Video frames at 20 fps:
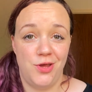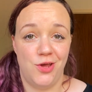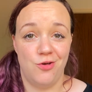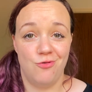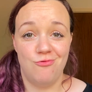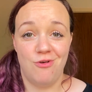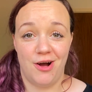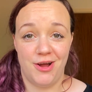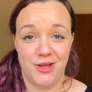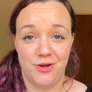you
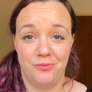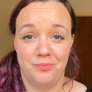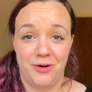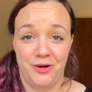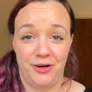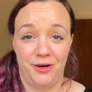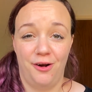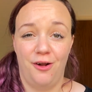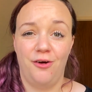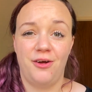write your
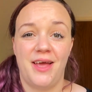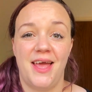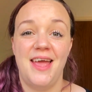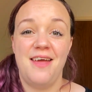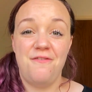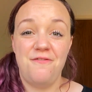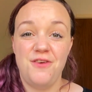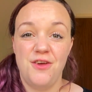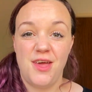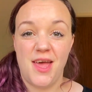monologue
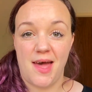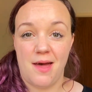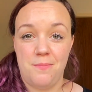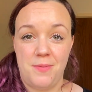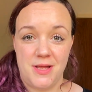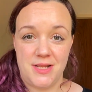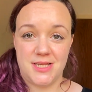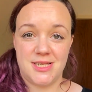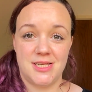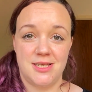if you get a
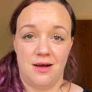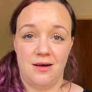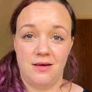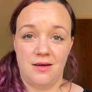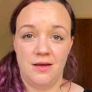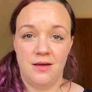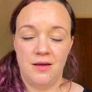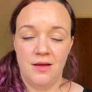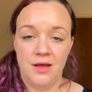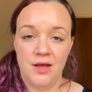bit
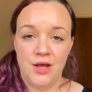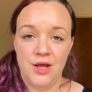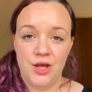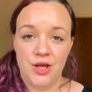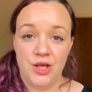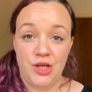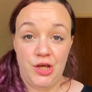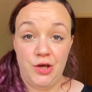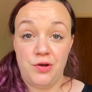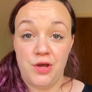stuck.
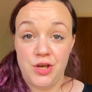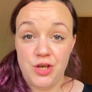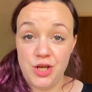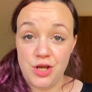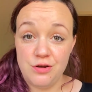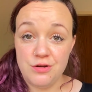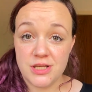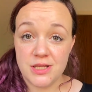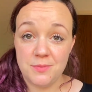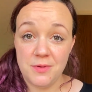You can
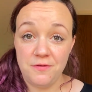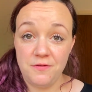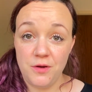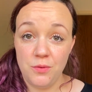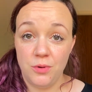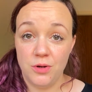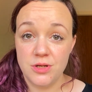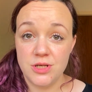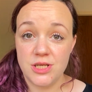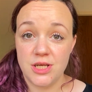use them if you
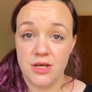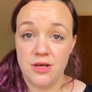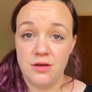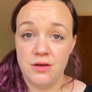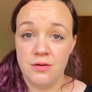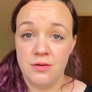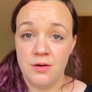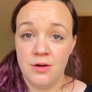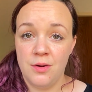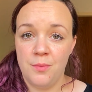want to,
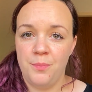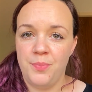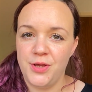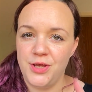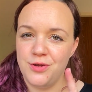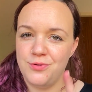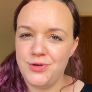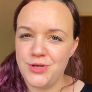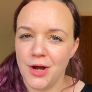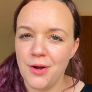but
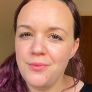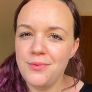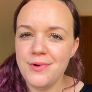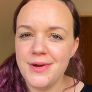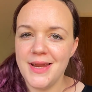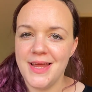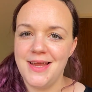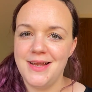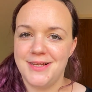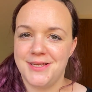you don't
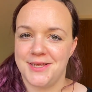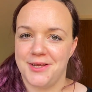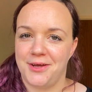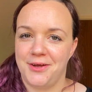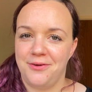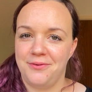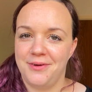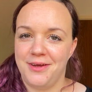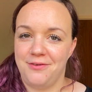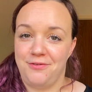need
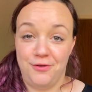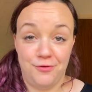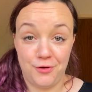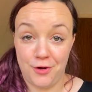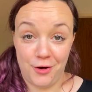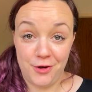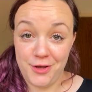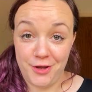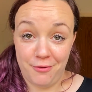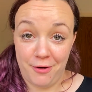to. If you've
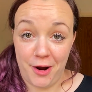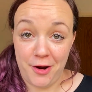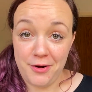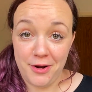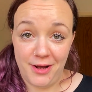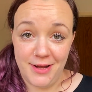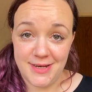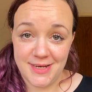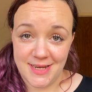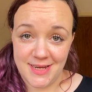got your own
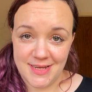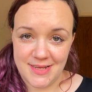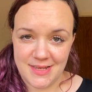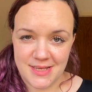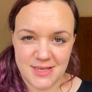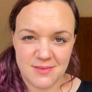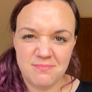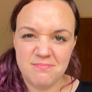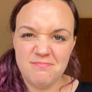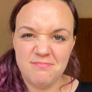
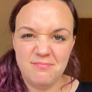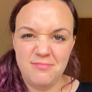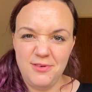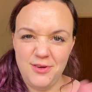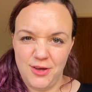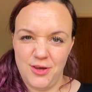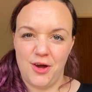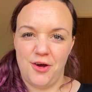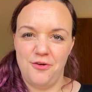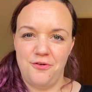ideas,
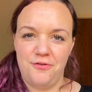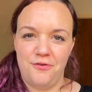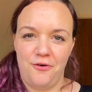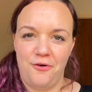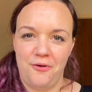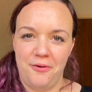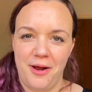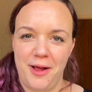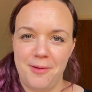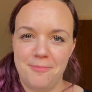go
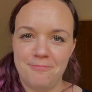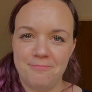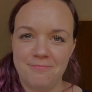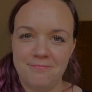for it.